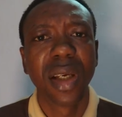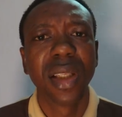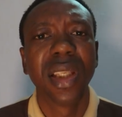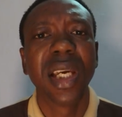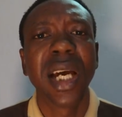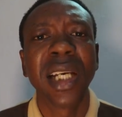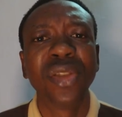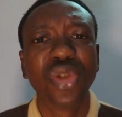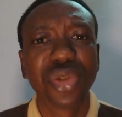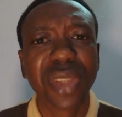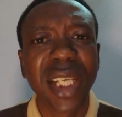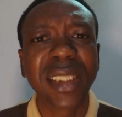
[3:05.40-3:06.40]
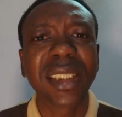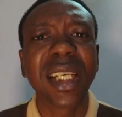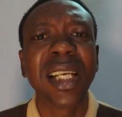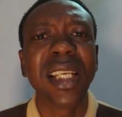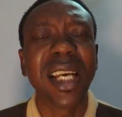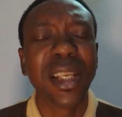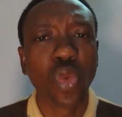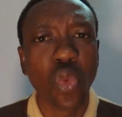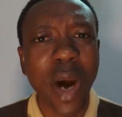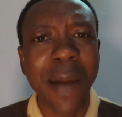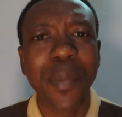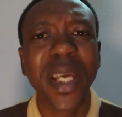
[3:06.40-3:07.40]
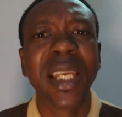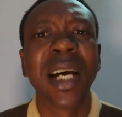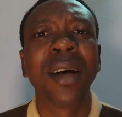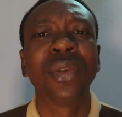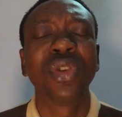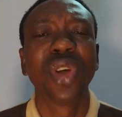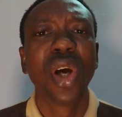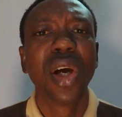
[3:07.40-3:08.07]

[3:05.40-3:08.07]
They are interested in wiping out